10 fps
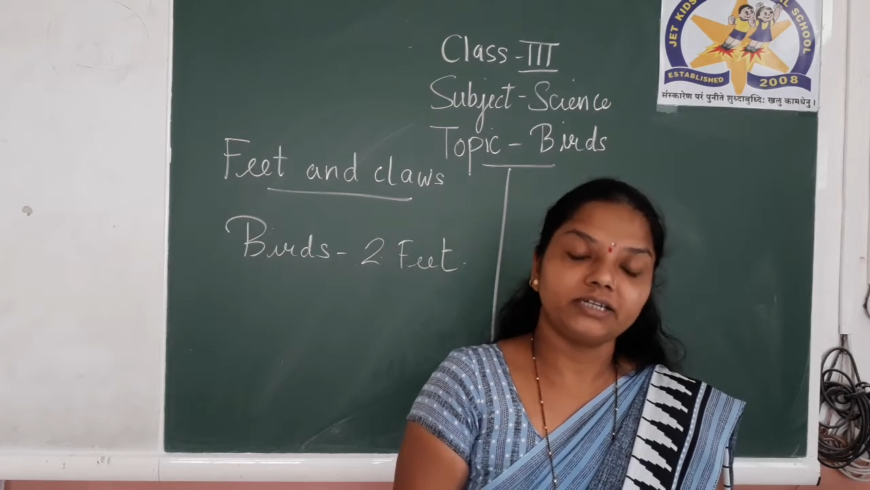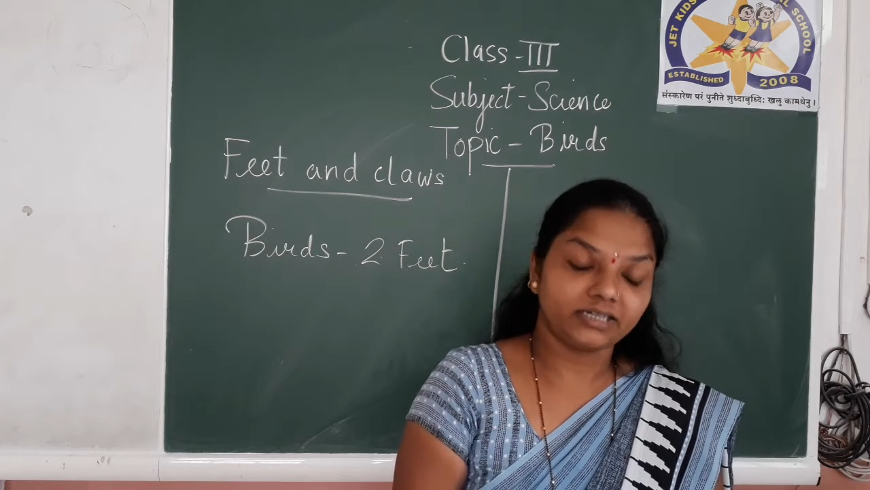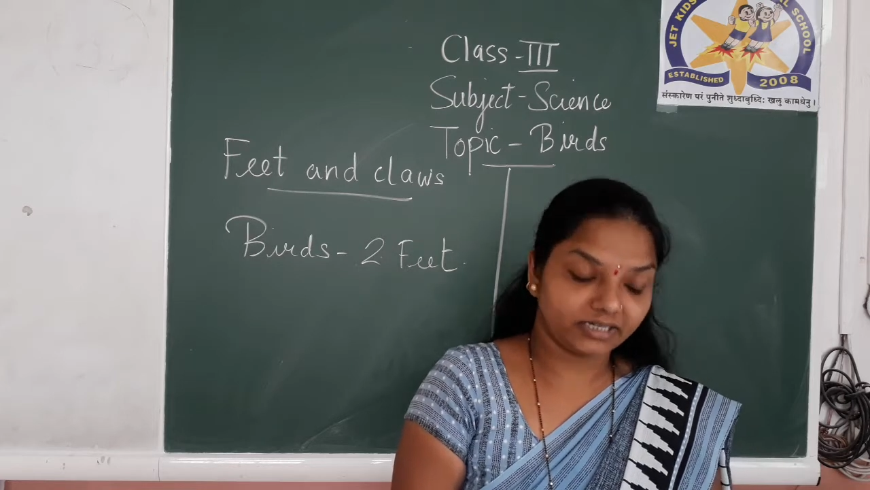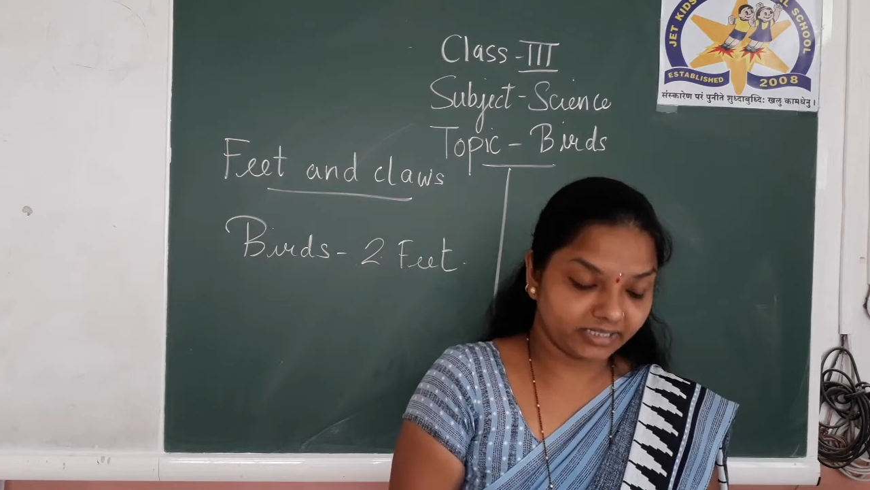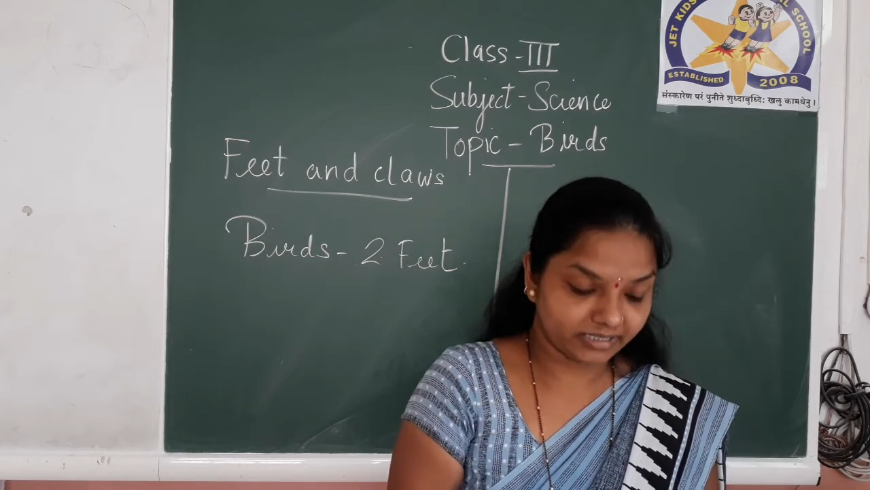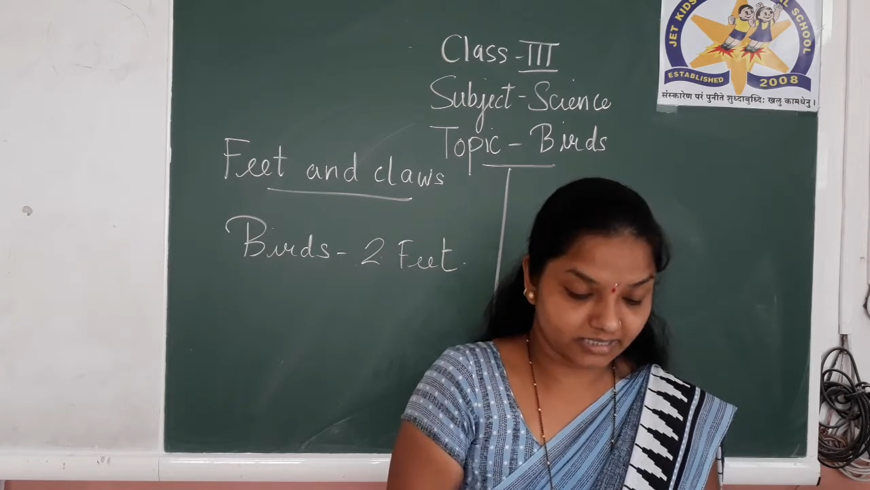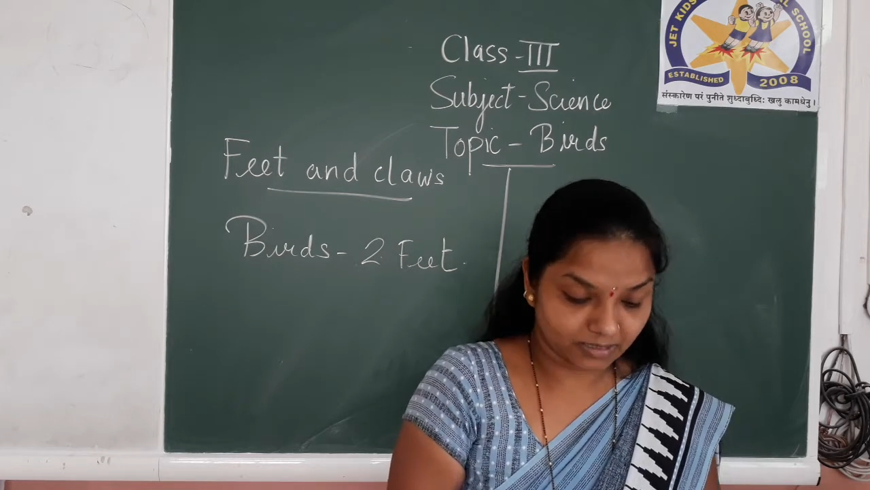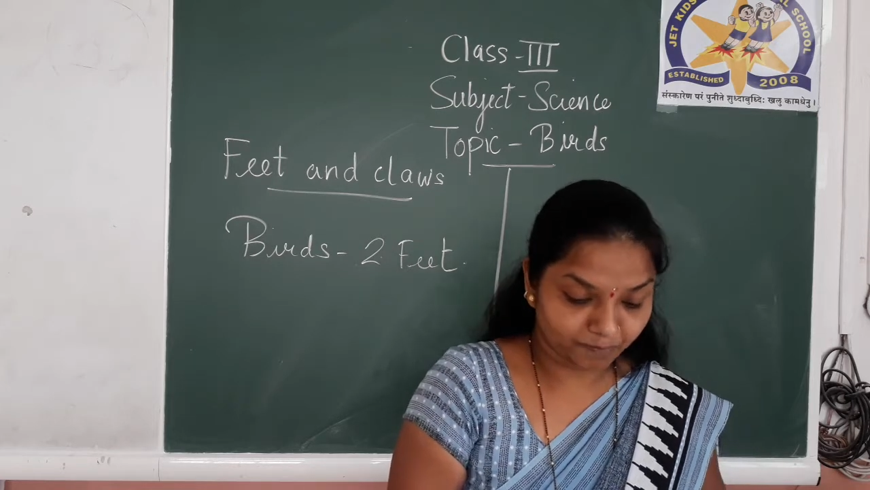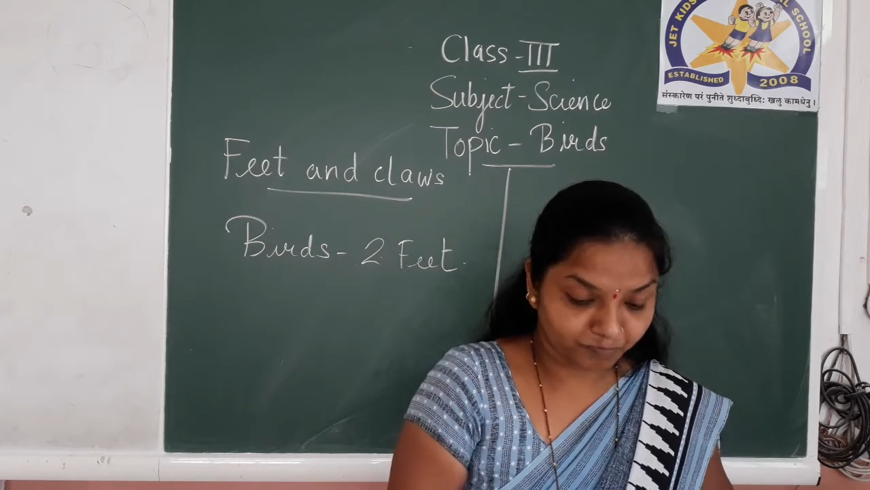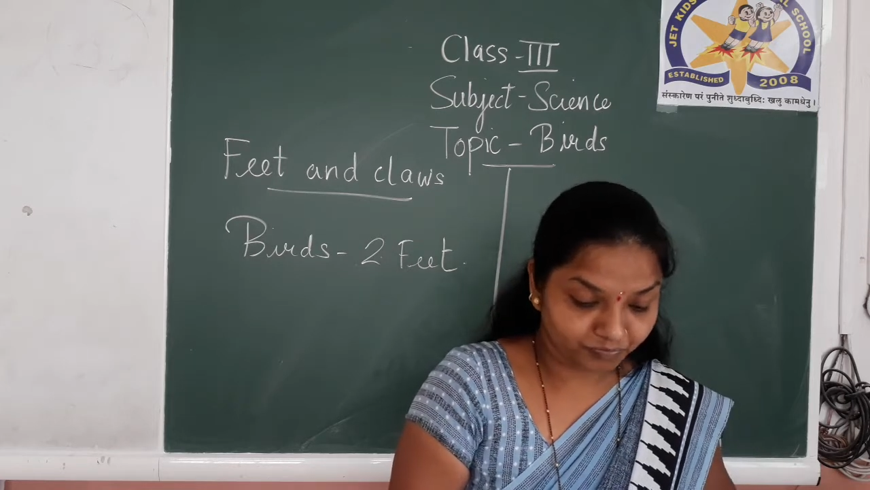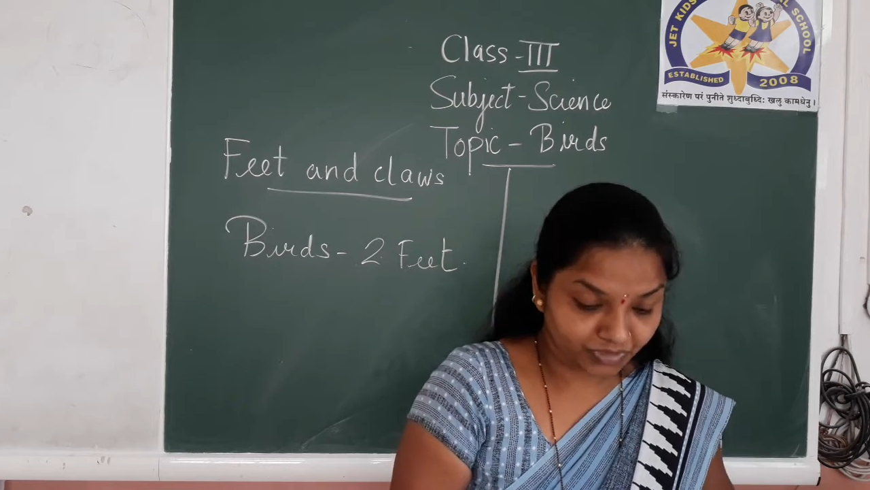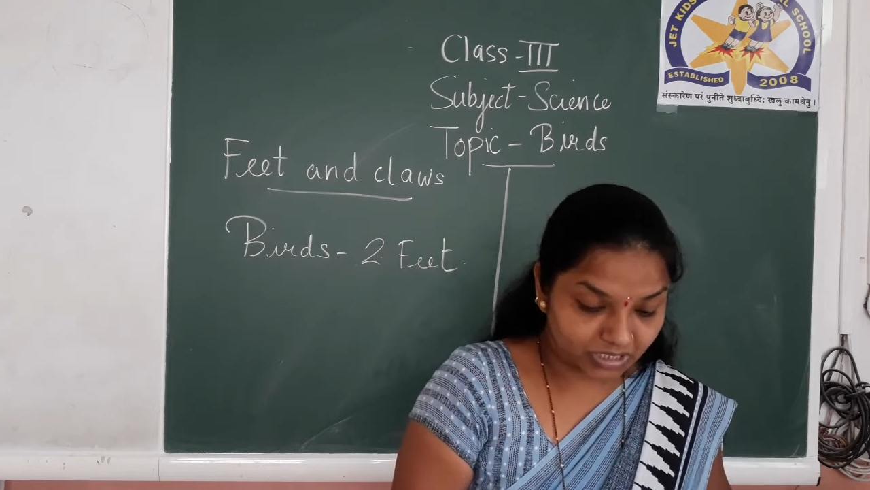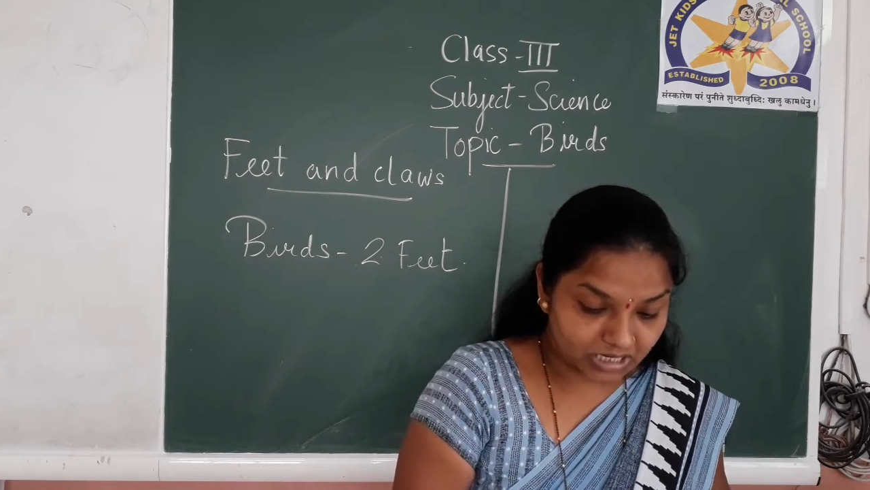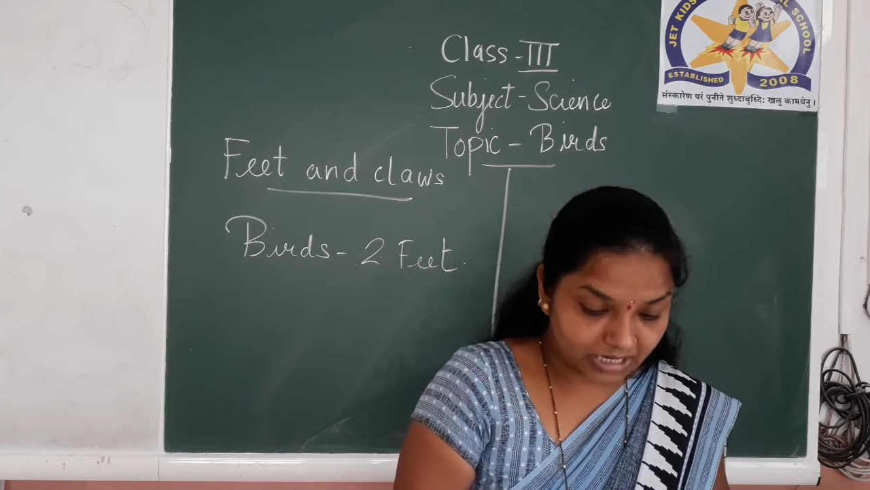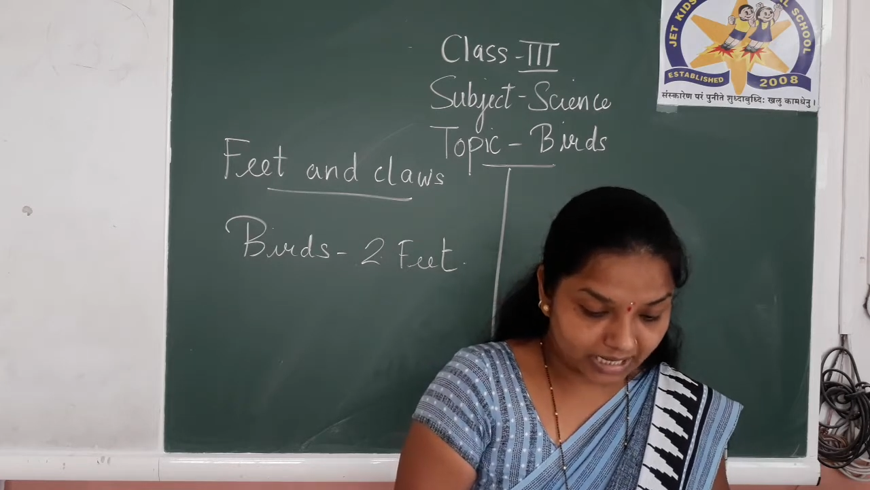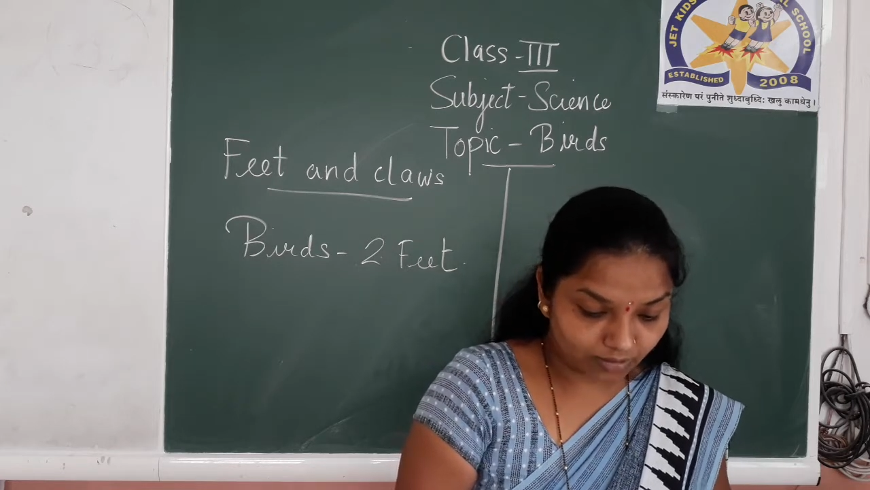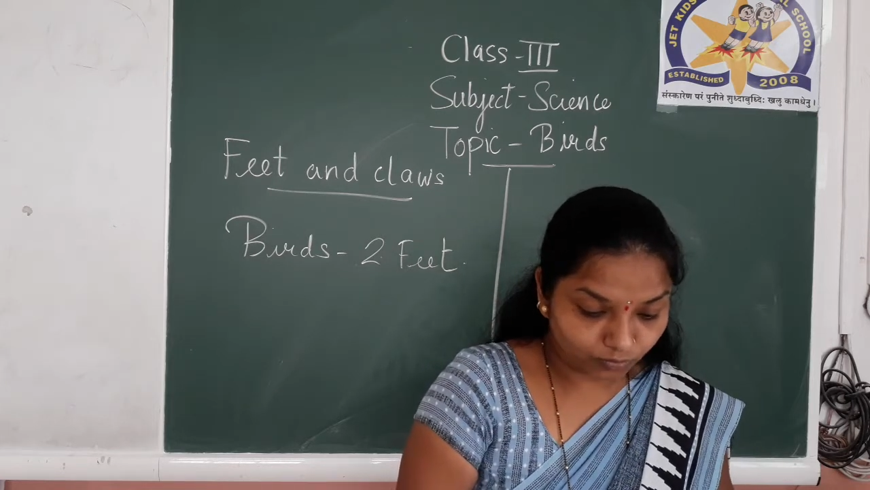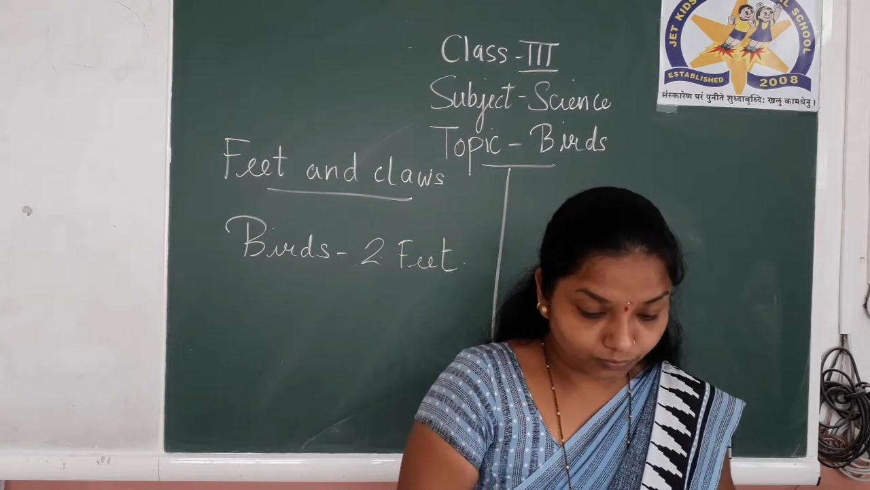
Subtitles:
trees. Now,